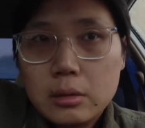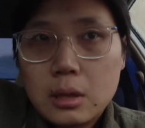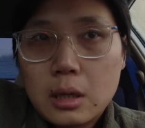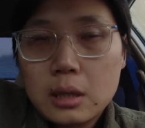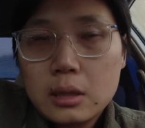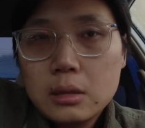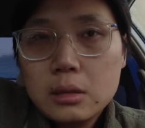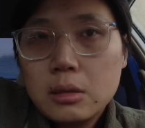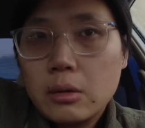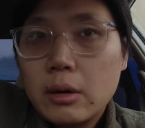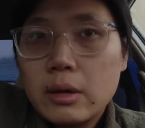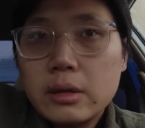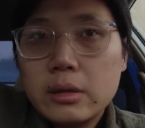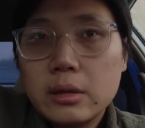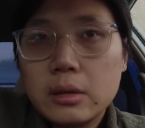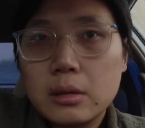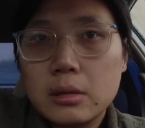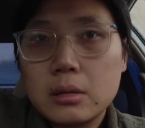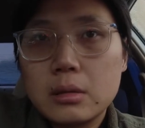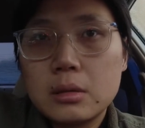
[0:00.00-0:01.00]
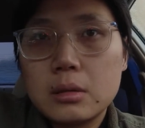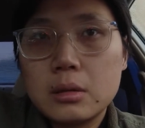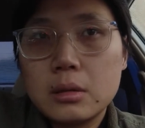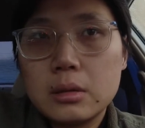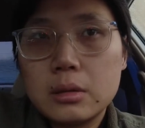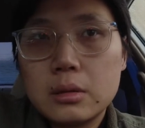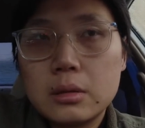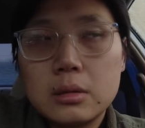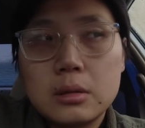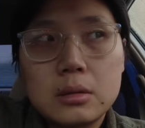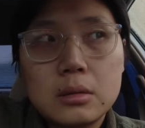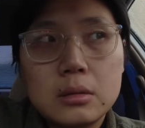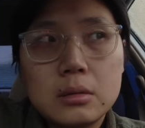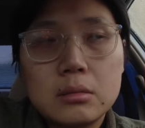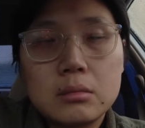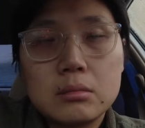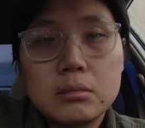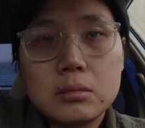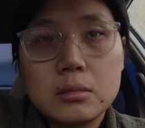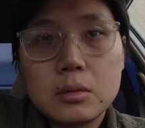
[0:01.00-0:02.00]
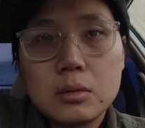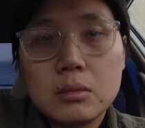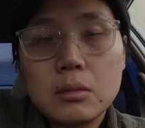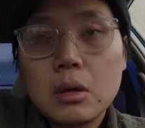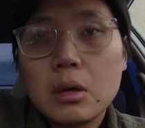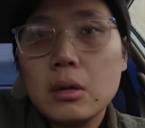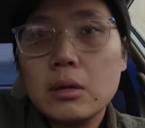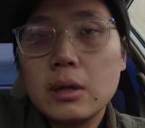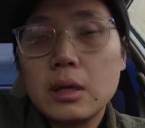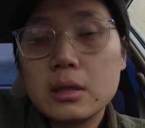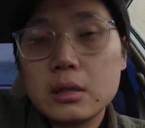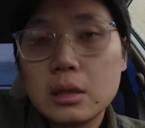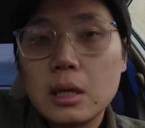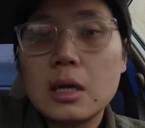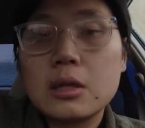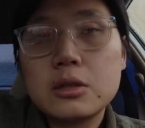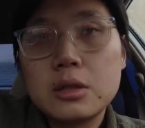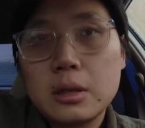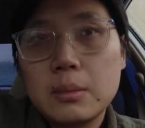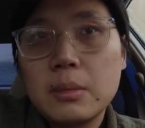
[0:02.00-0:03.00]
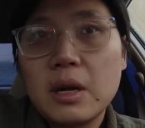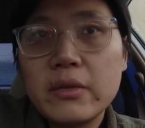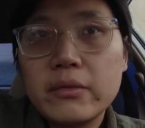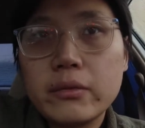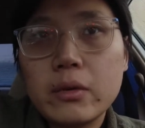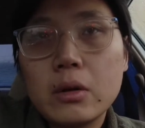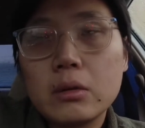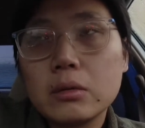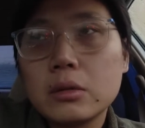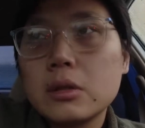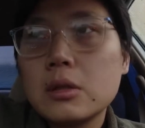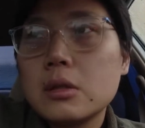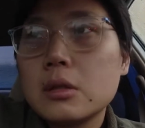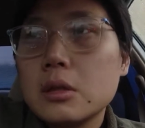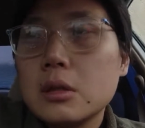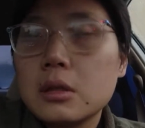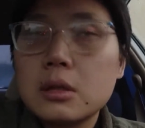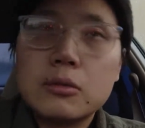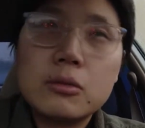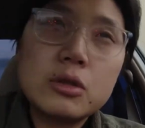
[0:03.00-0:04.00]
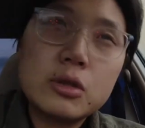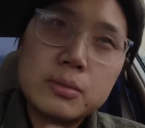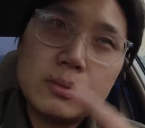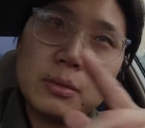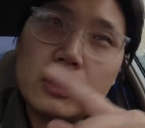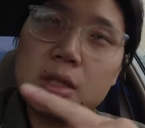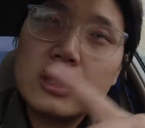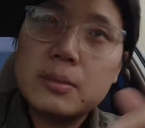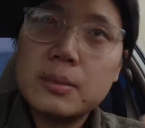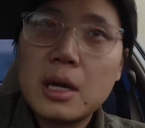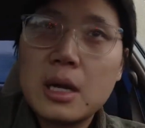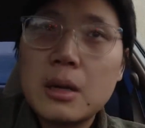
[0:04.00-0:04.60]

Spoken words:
I didn't know anything because, well, that's actually my fault. Which brings